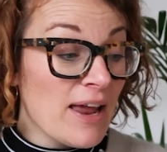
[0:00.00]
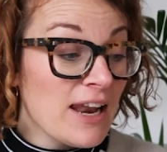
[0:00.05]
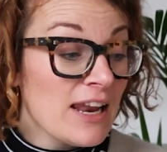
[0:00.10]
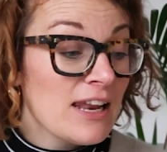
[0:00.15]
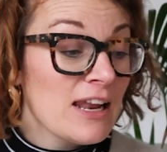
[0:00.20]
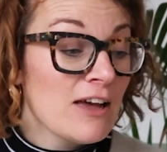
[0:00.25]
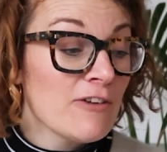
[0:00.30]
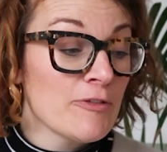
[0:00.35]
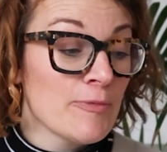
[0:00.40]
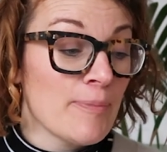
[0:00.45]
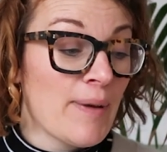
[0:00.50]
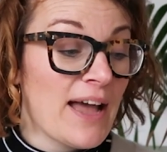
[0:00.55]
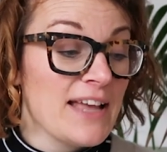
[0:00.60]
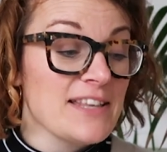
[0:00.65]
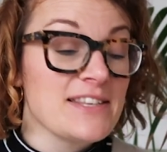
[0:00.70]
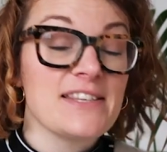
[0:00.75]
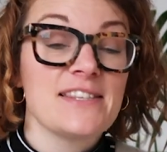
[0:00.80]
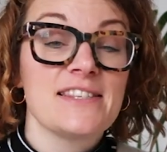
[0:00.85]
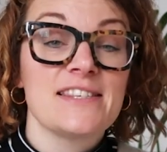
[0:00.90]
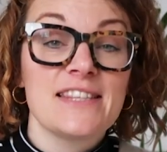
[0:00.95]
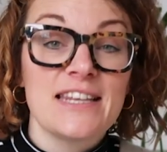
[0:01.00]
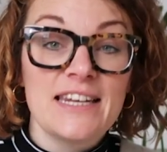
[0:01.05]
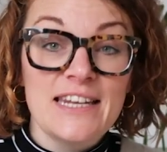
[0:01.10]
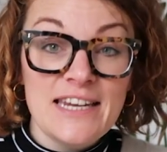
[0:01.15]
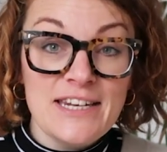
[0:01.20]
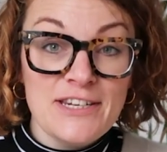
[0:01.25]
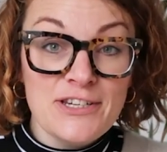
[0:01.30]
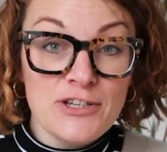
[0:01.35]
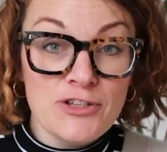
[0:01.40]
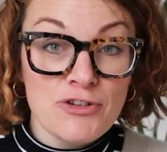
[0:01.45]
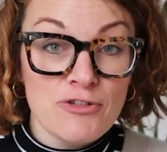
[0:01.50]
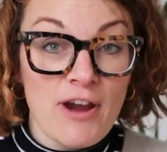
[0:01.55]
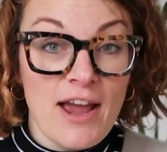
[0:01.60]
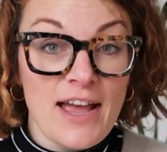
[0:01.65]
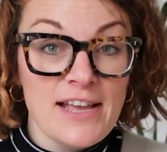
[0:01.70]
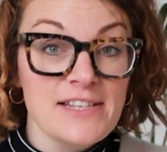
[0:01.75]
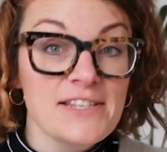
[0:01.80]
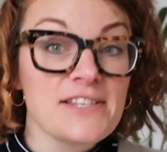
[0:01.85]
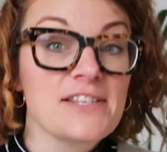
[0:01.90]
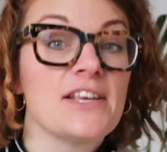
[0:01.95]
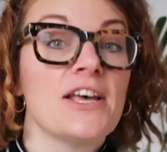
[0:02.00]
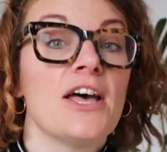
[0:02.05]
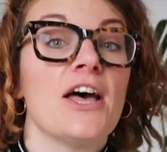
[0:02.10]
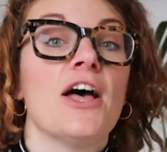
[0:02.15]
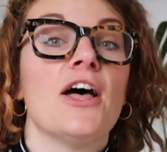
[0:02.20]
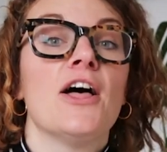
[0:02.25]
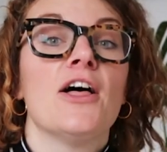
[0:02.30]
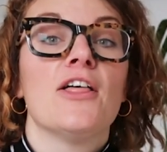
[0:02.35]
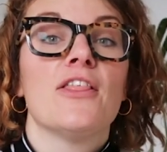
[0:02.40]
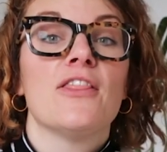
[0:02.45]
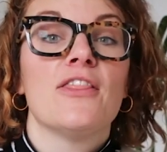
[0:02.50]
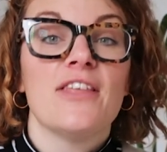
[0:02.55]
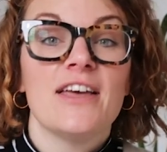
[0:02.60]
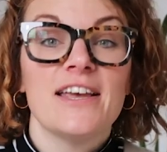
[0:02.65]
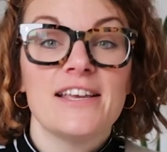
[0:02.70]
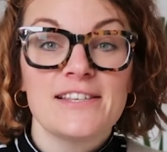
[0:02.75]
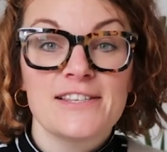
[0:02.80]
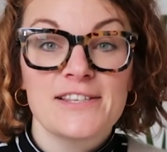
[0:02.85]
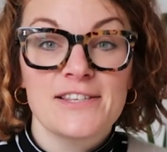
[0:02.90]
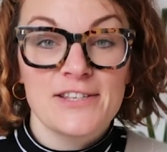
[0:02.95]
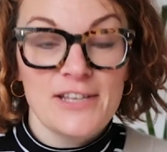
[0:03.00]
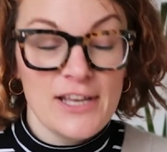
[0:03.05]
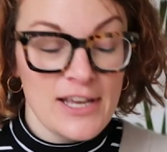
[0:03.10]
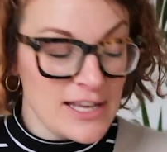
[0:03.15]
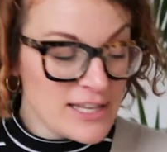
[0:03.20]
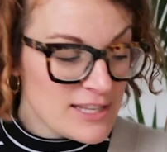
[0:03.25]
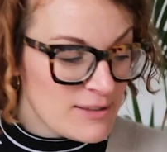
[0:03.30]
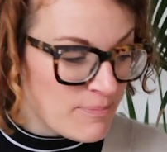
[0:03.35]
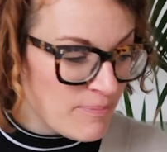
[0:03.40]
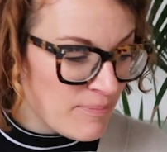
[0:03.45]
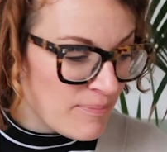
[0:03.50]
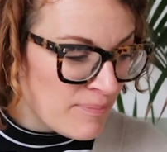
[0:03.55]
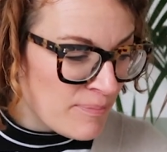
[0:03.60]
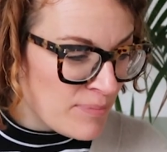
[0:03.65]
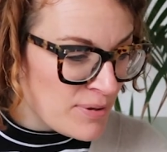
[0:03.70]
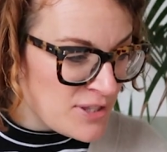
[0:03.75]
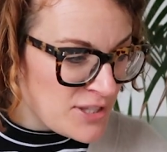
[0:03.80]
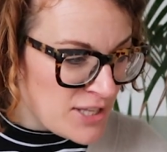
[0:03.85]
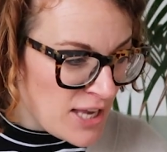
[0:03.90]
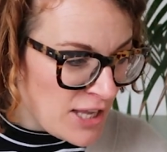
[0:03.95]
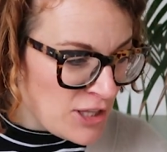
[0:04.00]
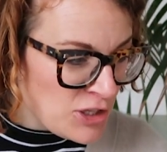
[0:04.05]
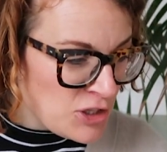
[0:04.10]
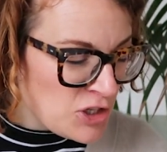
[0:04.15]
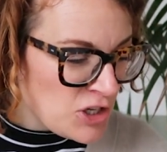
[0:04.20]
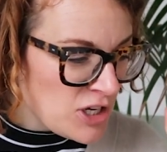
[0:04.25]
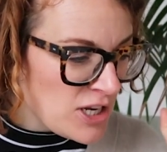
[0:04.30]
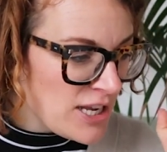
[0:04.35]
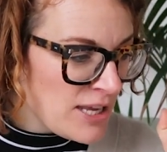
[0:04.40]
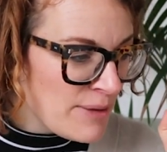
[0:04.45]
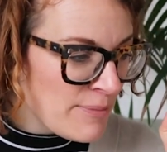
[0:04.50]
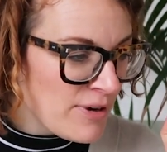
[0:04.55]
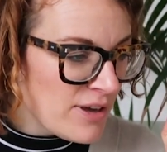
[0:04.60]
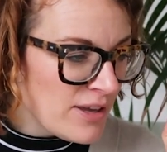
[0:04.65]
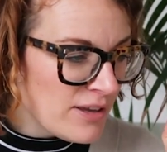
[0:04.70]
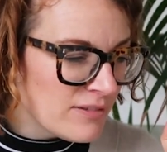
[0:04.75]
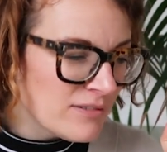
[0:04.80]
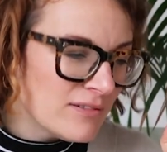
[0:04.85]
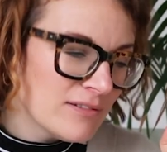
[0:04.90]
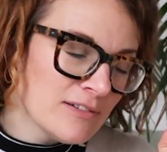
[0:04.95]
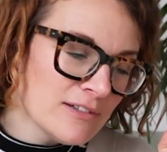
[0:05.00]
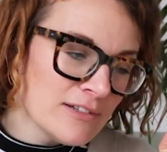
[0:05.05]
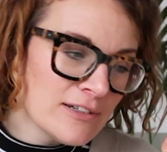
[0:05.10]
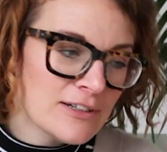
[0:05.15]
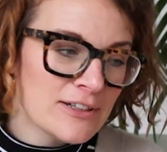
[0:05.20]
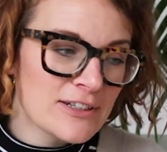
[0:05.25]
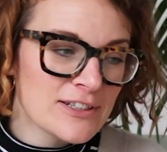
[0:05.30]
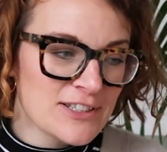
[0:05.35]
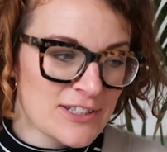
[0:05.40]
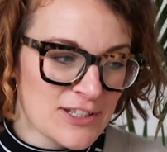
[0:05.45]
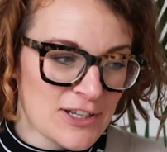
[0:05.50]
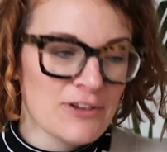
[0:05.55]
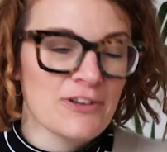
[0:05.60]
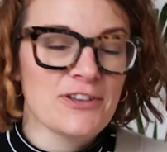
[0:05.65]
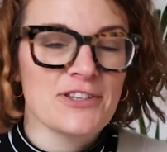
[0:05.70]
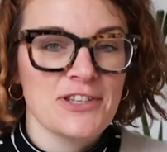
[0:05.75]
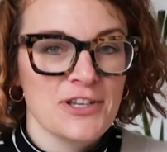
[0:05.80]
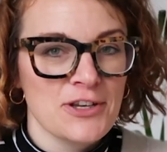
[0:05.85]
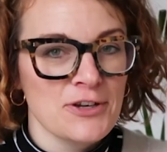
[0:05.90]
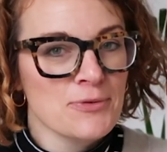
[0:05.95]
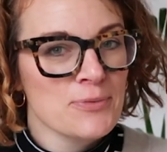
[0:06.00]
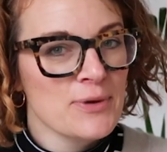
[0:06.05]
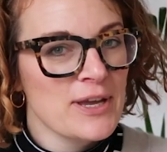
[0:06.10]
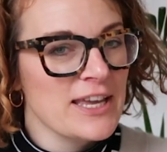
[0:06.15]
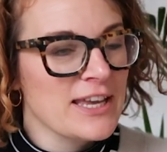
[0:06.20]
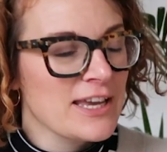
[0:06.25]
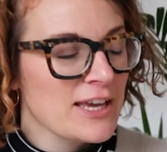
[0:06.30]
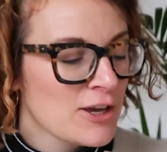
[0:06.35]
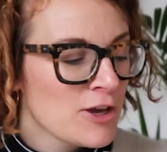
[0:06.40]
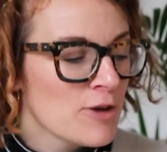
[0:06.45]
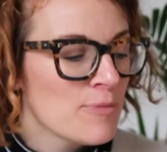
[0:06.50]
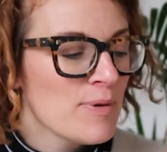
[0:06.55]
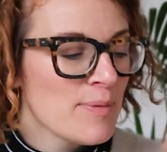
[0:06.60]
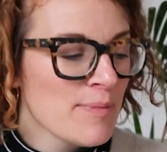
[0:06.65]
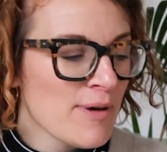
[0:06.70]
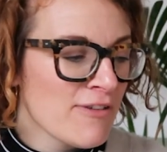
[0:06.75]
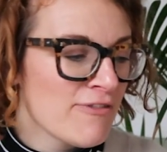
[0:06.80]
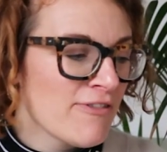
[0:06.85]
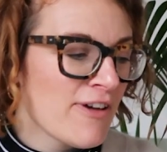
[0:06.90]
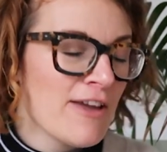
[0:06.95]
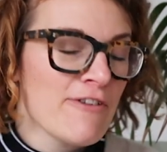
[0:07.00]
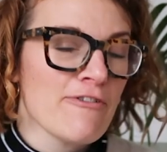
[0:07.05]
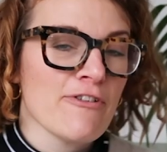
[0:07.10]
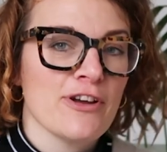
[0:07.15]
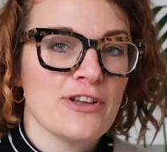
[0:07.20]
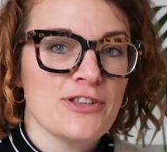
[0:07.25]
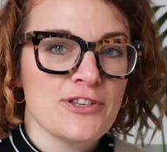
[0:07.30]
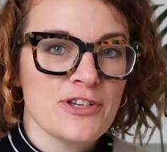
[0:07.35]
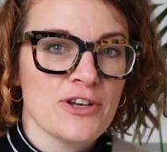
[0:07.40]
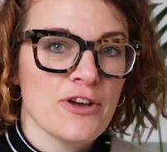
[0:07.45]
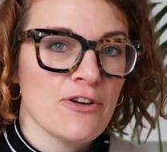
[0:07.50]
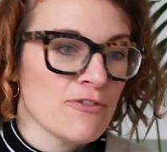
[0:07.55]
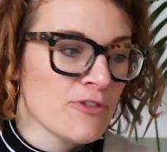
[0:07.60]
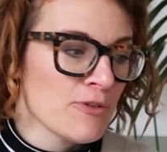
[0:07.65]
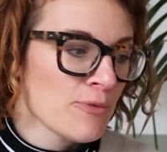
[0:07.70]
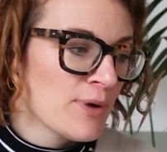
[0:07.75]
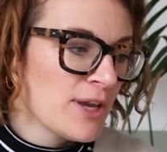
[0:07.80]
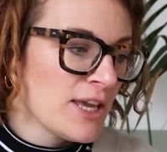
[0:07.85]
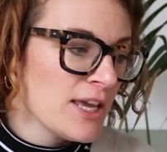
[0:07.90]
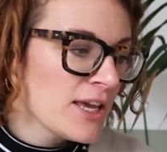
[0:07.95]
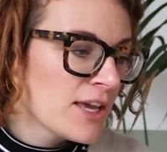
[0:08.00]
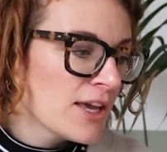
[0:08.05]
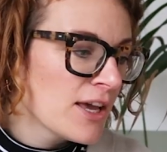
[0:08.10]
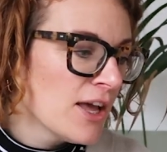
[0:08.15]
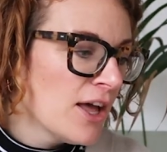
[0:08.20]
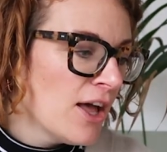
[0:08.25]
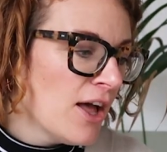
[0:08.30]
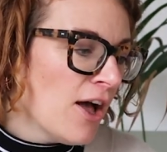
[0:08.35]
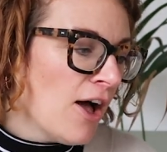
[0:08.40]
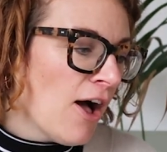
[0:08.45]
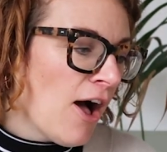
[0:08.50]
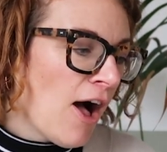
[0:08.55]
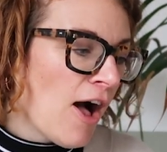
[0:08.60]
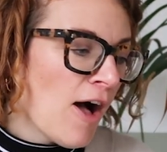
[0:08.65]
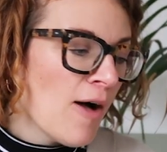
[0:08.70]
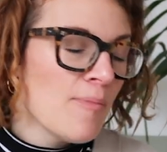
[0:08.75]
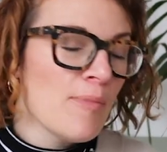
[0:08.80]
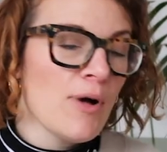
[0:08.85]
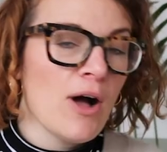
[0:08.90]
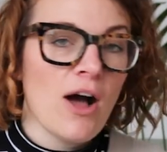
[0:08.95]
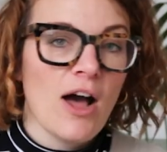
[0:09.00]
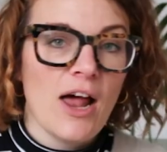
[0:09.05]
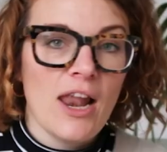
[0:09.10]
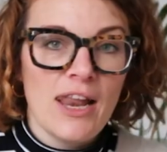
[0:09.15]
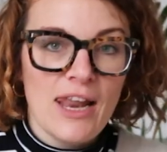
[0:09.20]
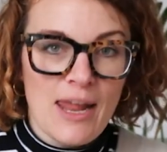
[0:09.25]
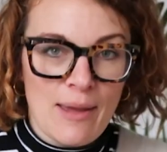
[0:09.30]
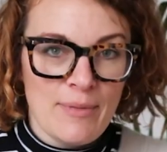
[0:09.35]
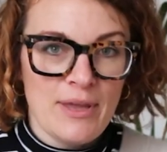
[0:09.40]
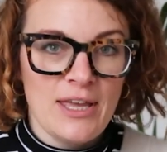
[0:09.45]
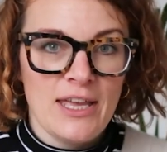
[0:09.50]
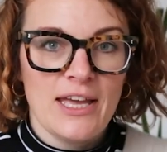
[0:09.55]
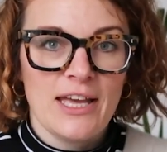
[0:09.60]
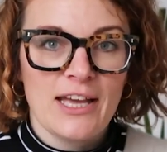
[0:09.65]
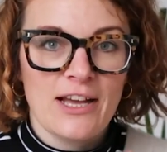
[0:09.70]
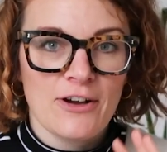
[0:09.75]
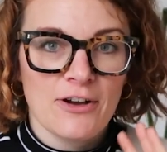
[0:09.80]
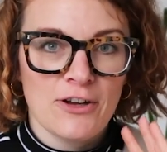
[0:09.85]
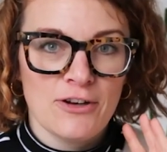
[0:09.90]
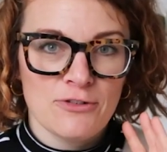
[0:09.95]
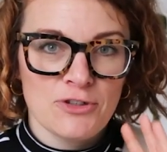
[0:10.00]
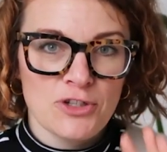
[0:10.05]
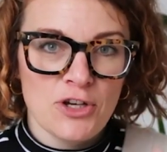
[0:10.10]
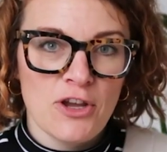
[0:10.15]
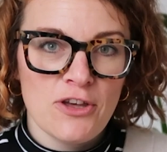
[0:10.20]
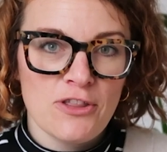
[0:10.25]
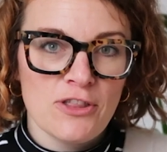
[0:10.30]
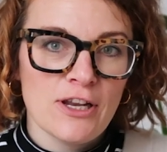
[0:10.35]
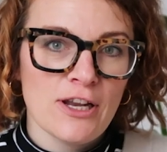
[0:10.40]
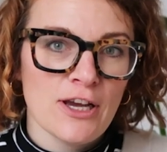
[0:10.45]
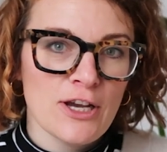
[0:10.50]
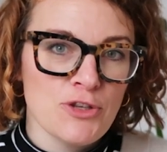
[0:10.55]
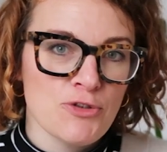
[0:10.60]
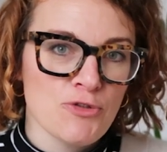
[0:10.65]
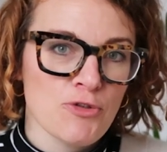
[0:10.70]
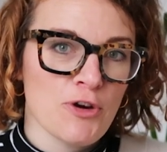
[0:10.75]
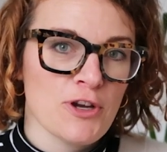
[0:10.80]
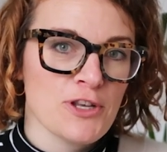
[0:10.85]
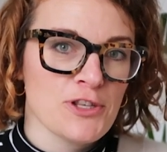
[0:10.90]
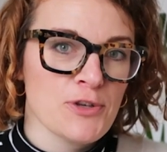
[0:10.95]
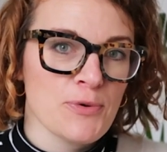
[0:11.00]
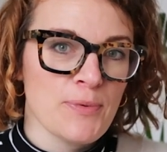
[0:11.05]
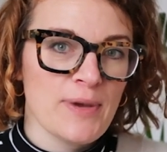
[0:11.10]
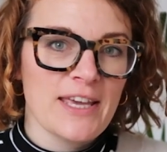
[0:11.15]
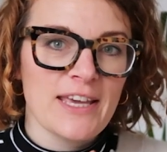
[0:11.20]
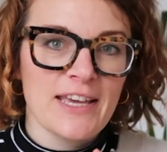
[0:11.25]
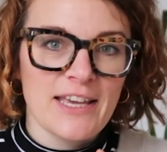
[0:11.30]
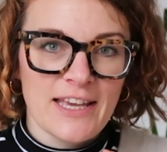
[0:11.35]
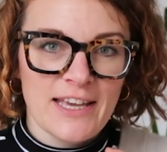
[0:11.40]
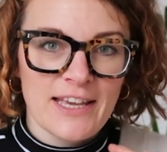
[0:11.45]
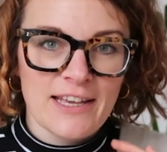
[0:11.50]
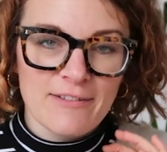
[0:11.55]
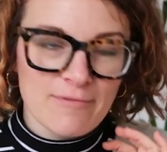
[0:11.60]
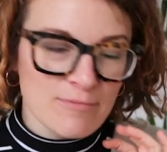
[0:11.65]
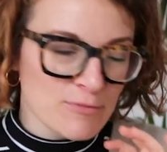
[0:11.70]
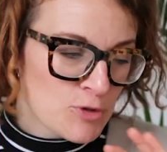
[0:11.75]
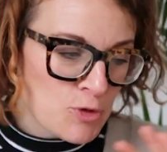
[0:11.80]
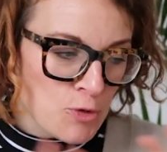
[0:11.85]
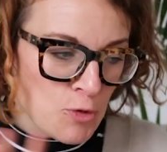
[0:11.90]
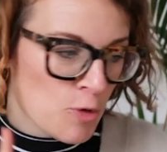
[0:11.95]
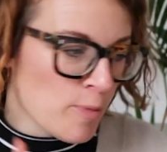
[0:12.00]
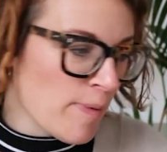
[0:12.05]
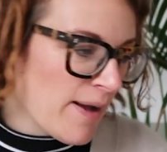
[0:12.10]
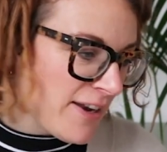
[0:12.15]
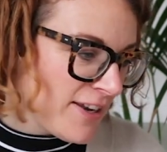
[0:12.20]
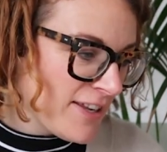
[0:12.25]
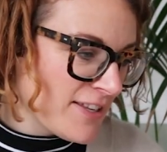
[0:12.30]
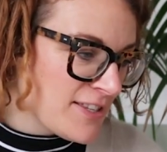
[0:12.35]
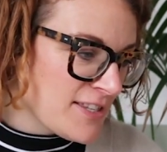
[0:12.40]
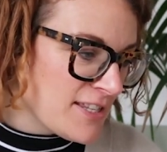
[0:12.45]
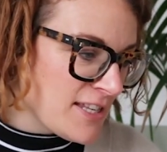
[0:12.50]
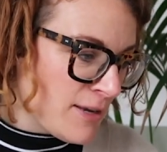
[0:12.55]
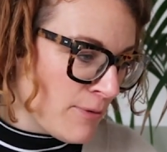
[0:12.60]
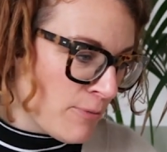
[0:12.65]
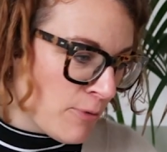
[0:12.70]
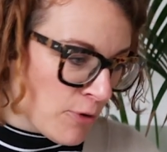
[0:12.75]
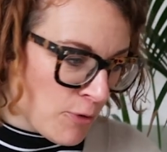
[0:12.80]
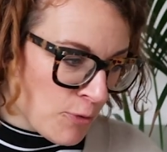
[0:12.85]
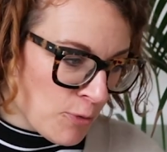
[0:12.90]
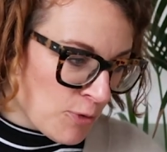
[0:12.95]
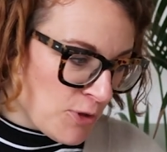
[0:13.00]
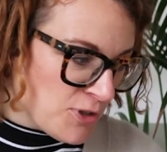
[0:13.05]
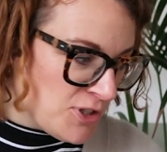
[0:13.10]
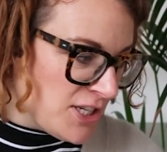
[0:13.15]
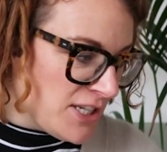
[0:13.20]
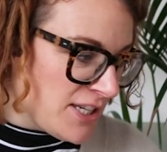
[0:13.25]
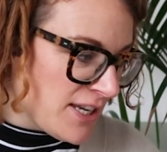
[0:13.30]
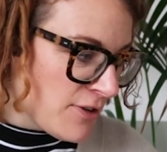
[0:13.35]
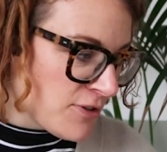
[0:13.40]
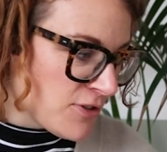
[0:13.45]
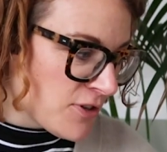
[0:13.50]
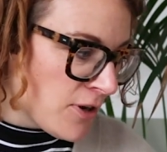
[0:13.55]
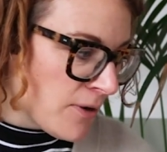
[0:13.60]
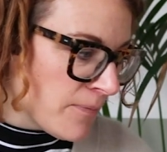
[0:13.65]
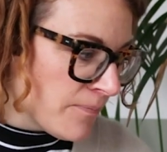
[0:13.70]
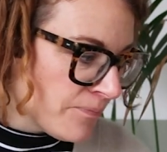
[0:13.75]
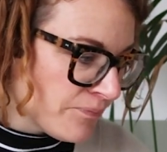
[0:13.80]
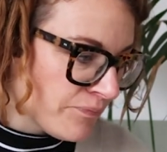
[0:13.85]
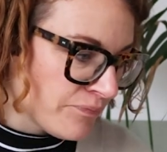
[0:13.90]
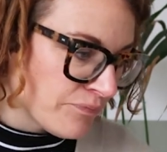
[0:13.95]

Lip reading: Bella Love's Patterns, the Linda dress. This is potentially my, it's a good week. It could be my favourite of the week. Let me kind of show you the line drawing so we can talk about it and see what all the details are.